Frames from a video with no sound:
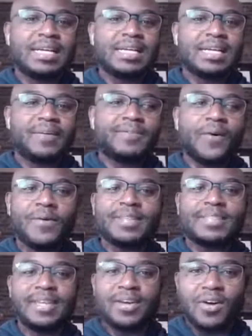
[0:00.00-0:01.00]

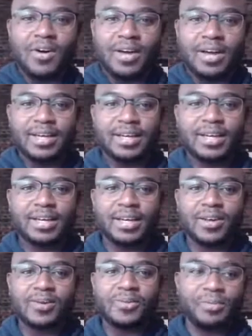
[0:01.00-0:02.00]
focusing on
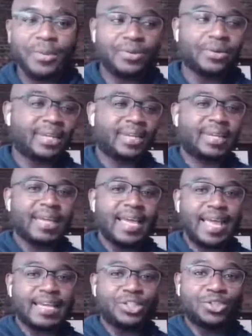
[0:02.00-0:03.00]
building
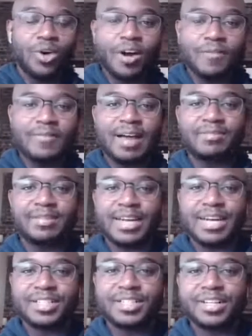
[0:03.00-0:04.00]
a strong
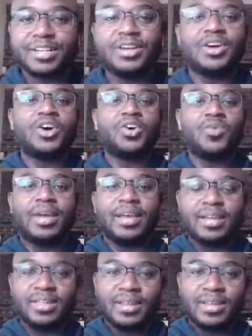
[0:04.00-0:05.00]
foundation
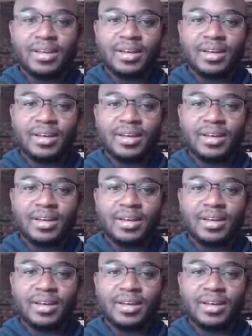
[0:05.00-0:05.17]
with